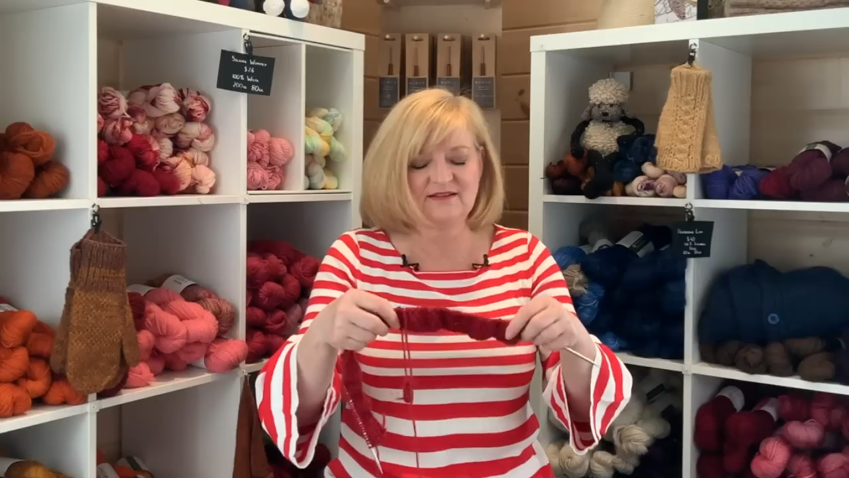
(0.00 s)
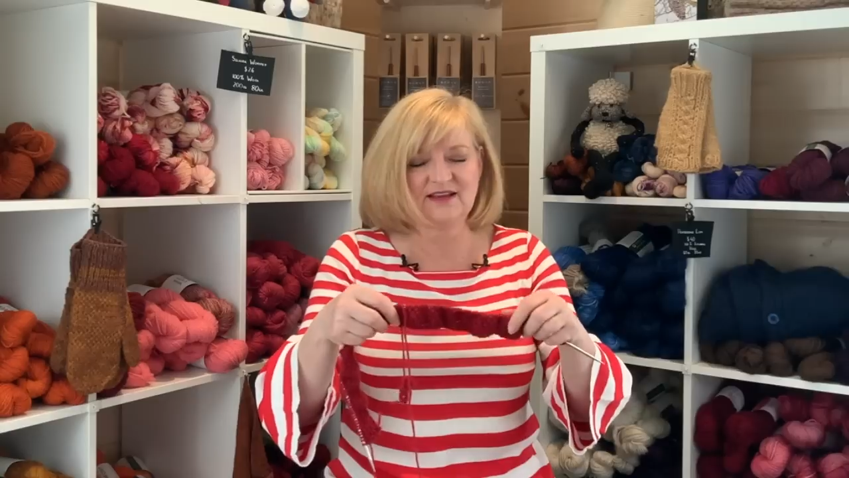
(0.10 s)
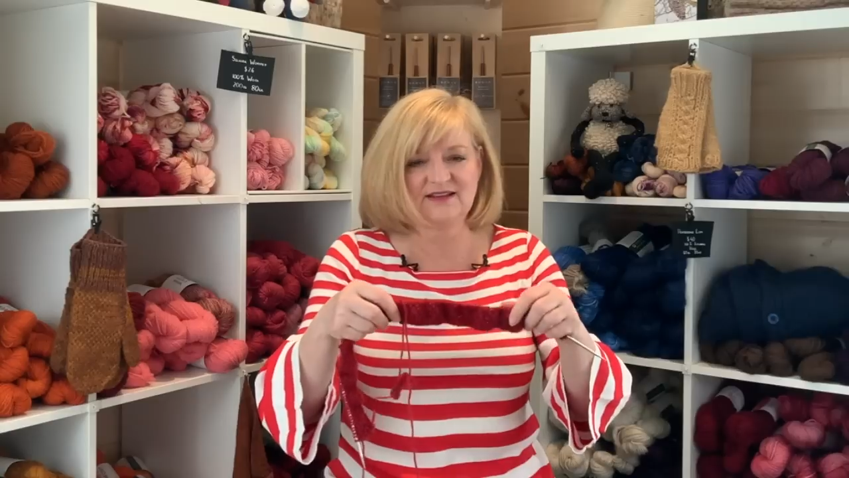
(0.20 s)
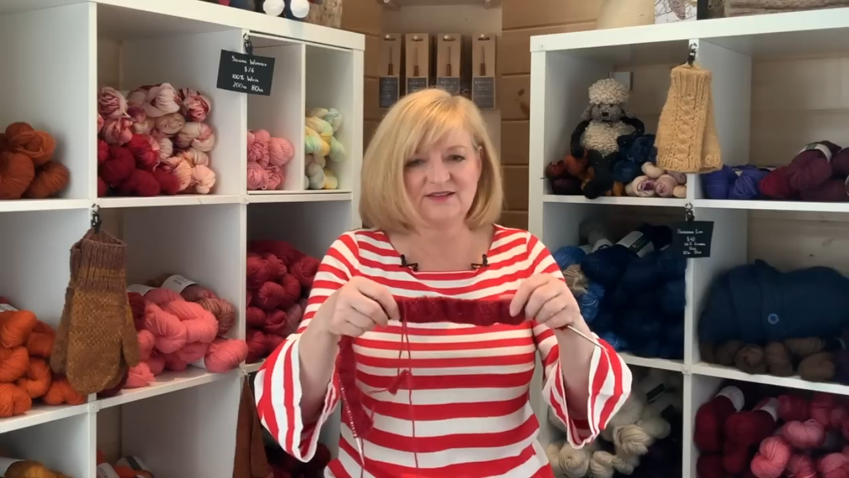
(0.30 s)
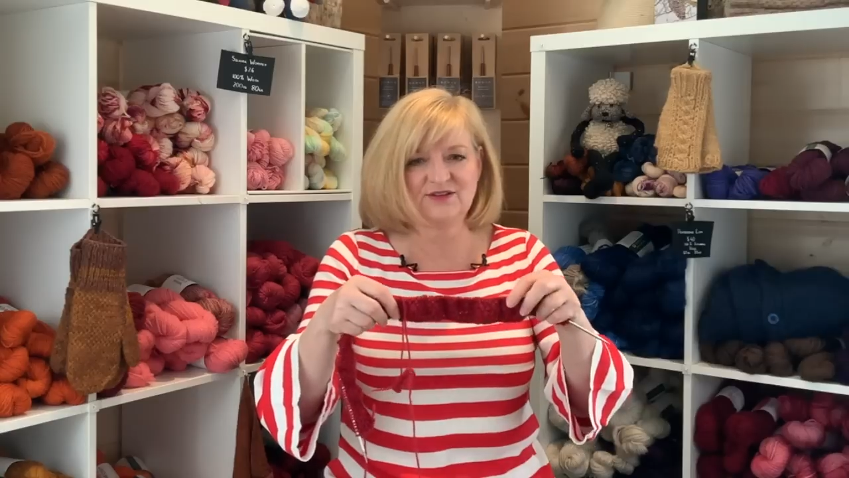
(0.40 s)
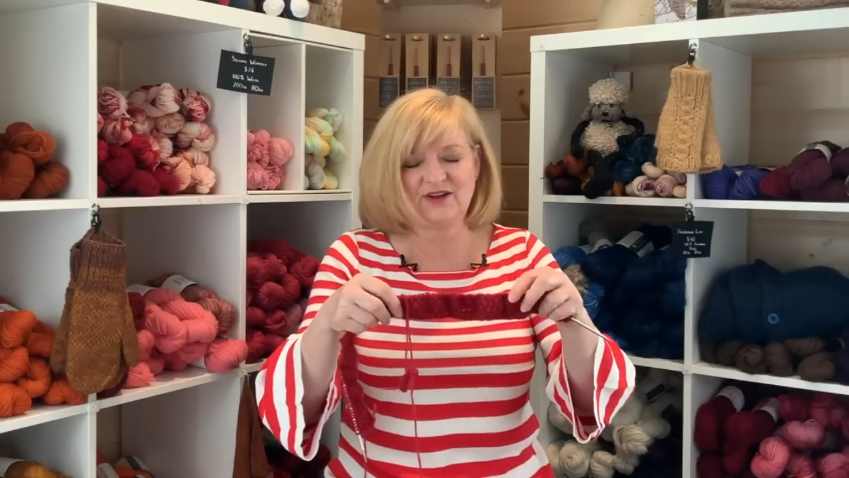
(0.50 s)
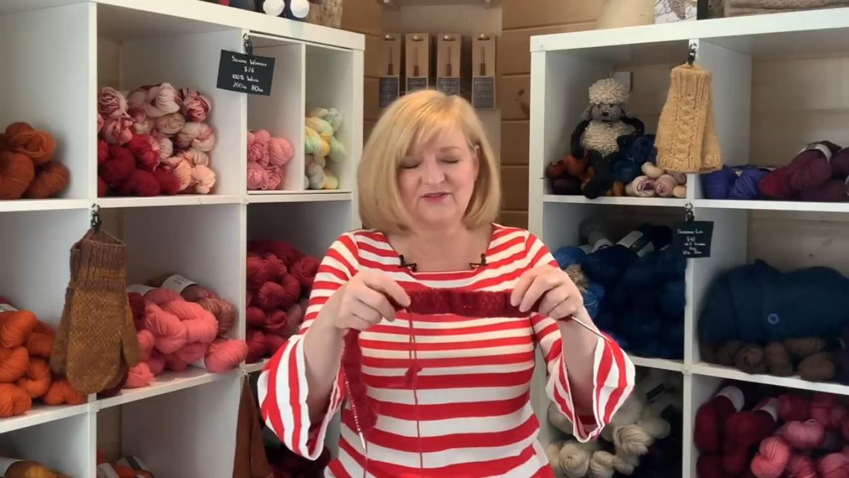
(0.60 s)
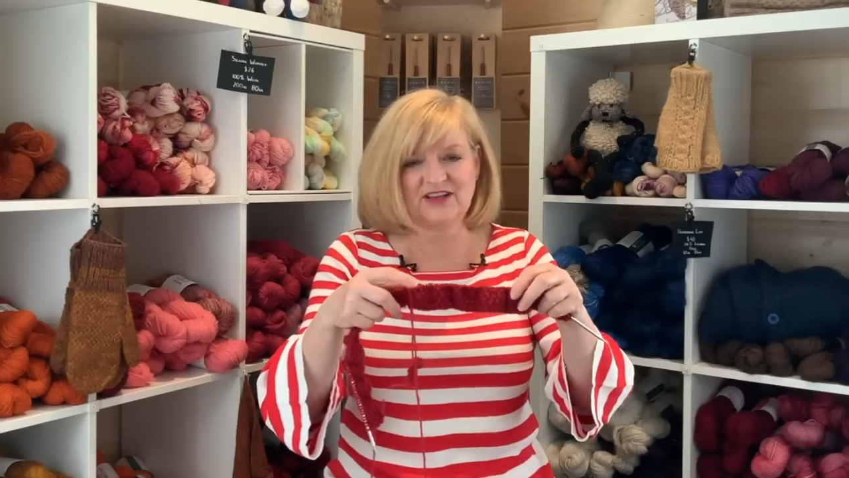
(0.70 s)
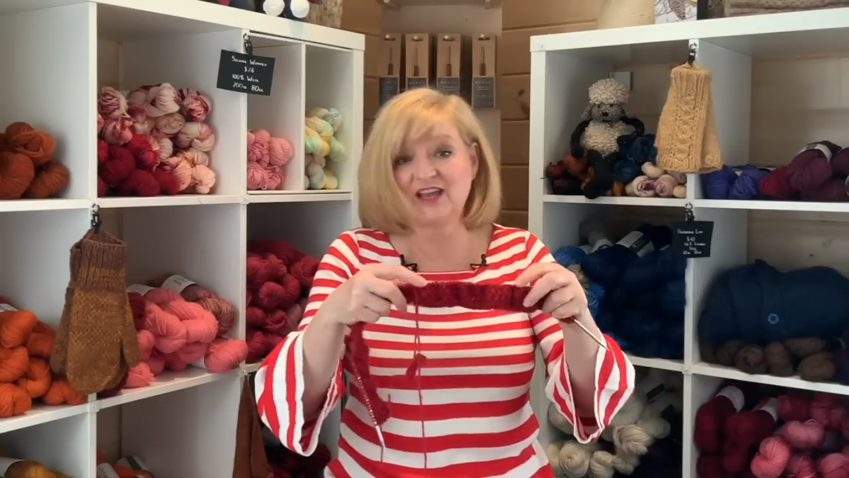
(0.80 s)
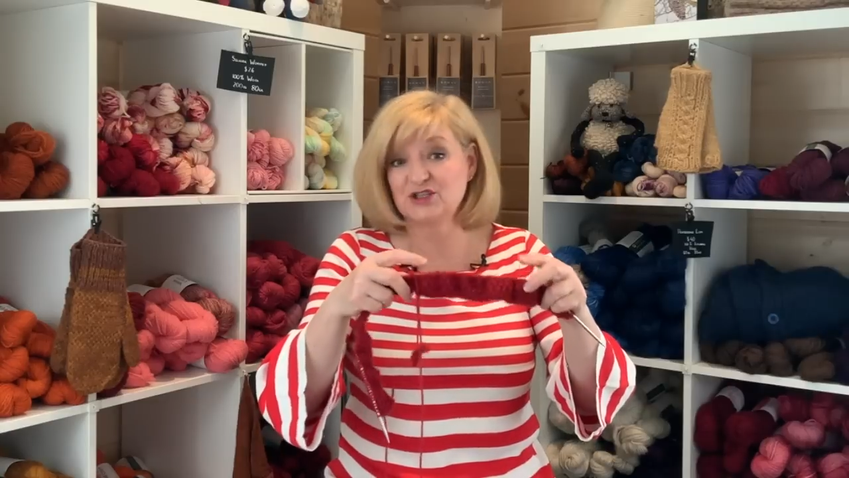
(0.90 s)
and you
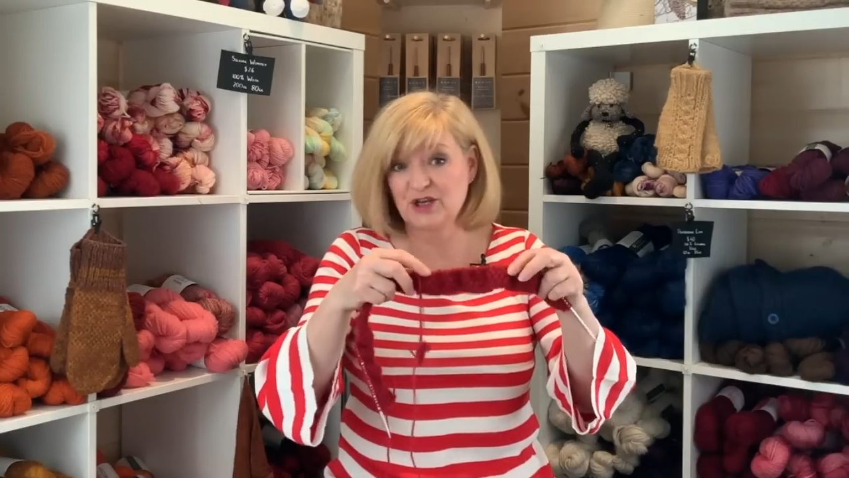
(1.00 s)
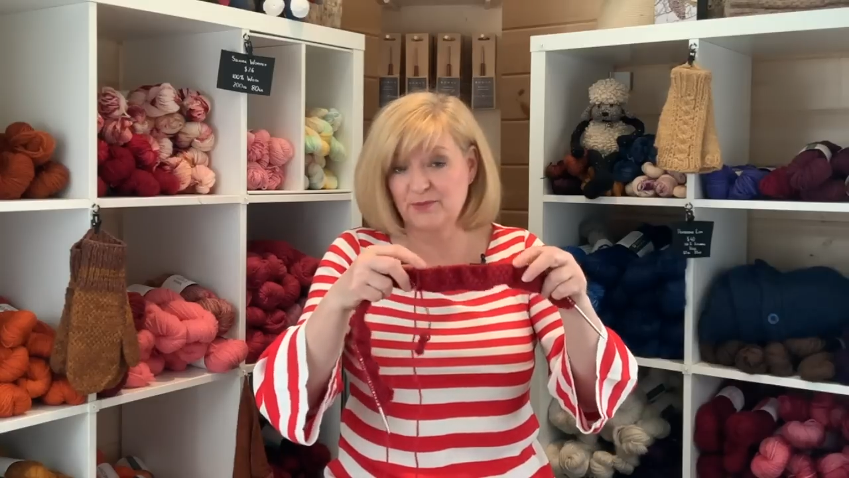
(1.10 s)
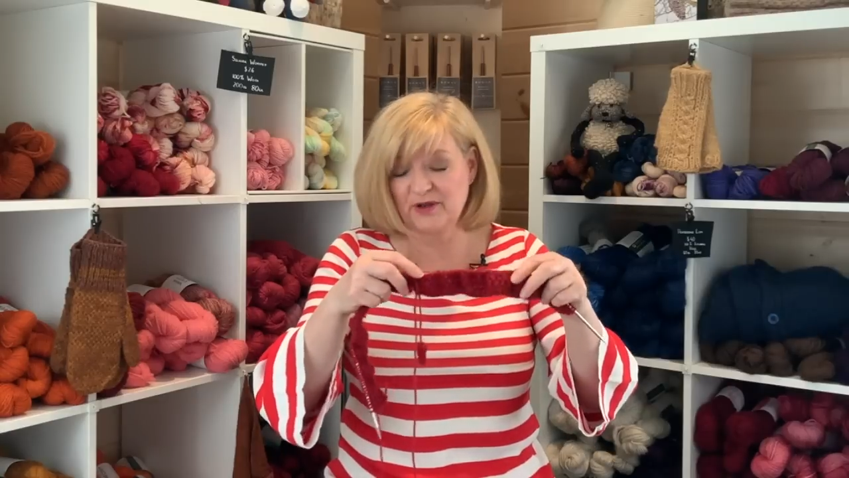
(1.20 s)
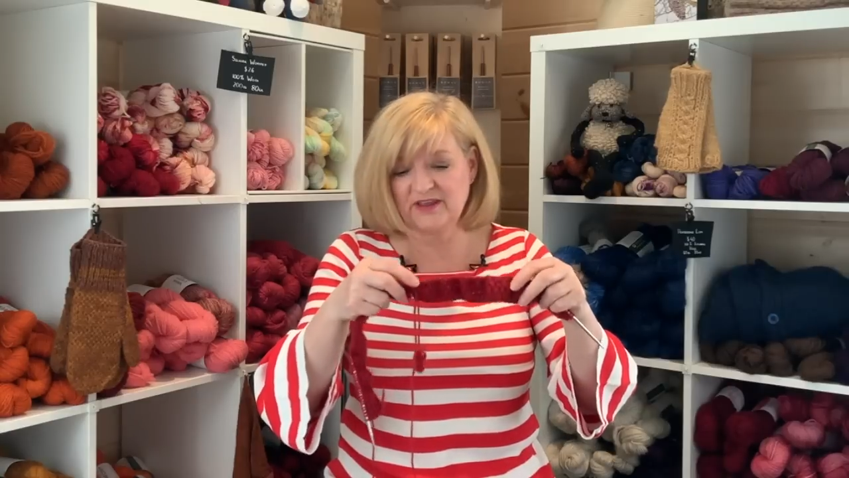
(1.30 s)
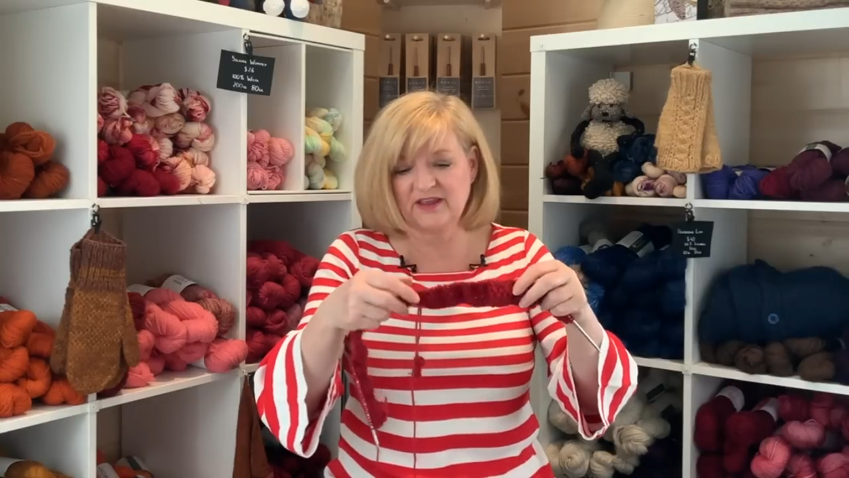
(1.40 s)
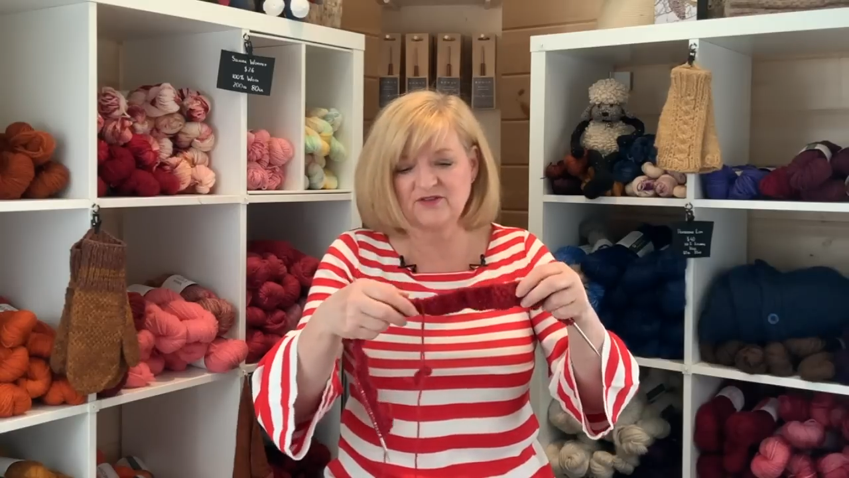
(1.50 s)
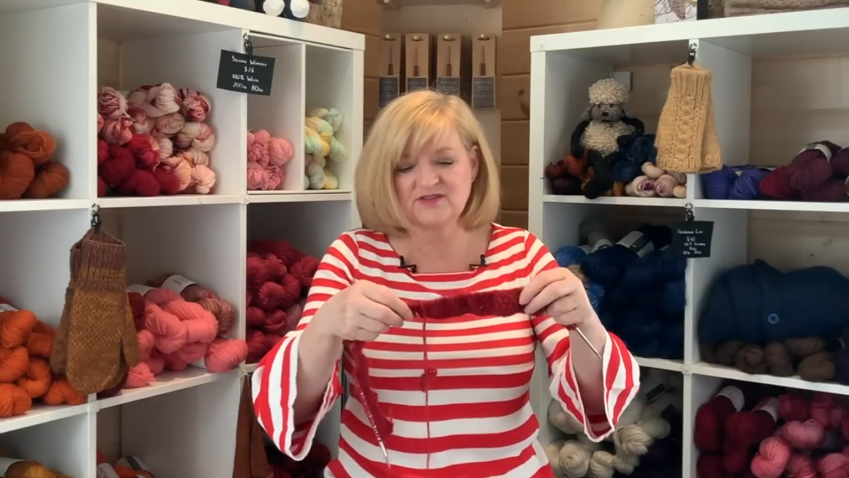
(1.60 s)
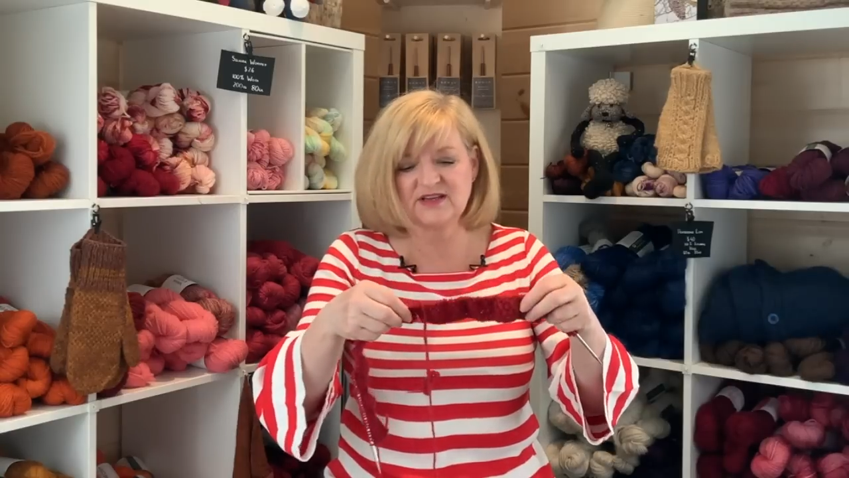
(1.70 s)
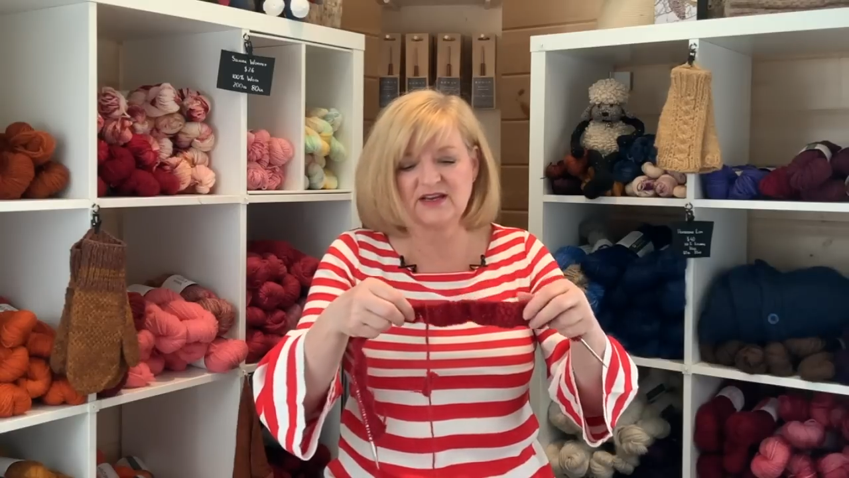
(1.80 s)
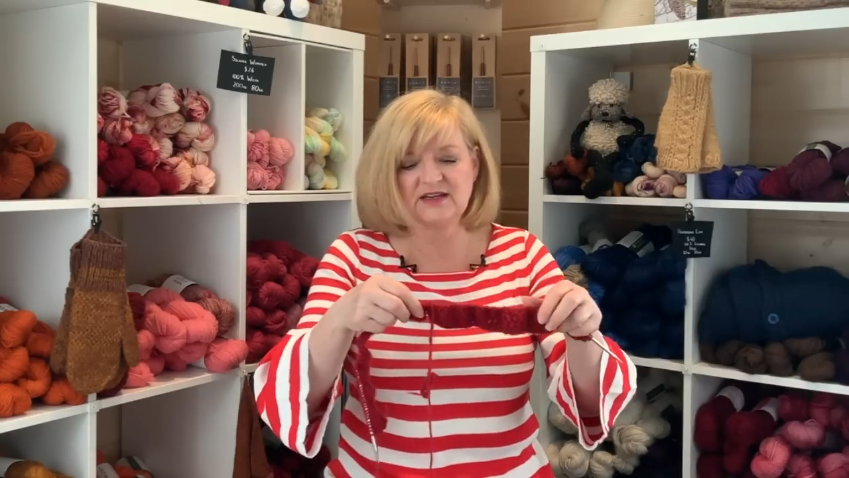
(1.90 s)
have to catch up on the other
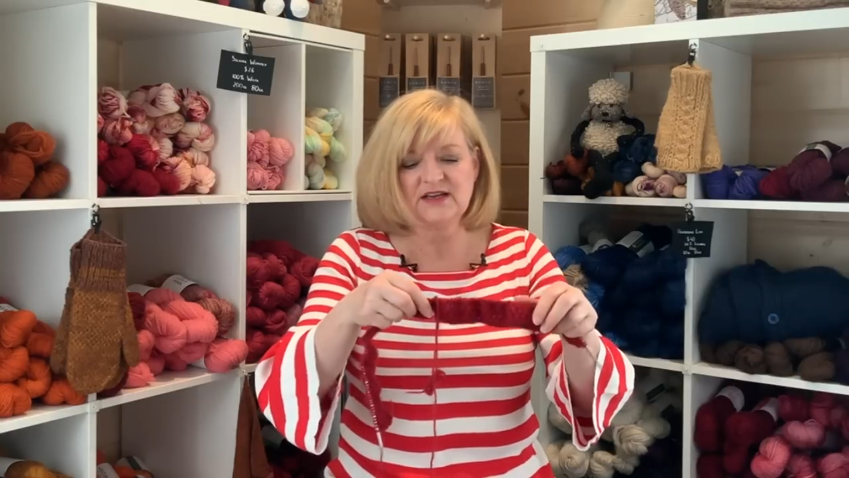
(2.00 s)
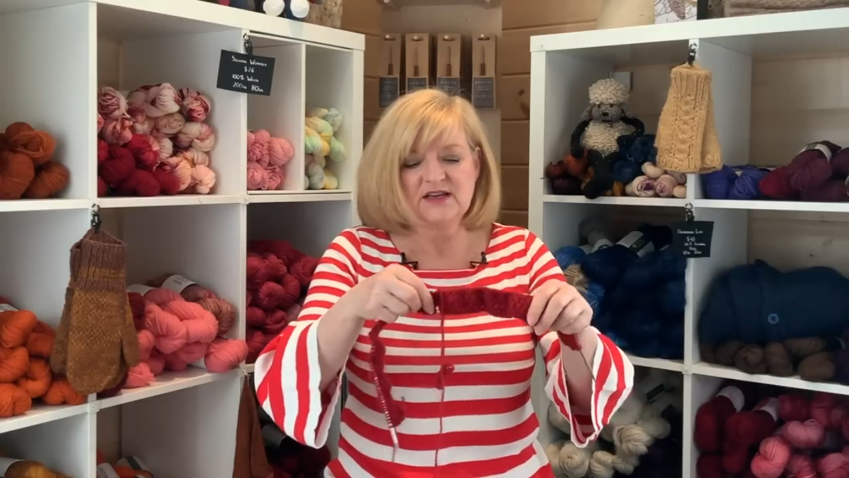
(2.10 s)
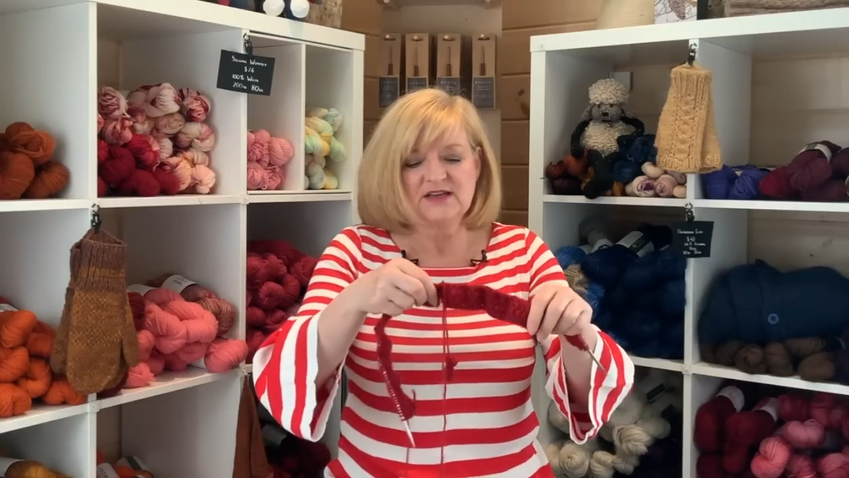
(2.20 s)
side.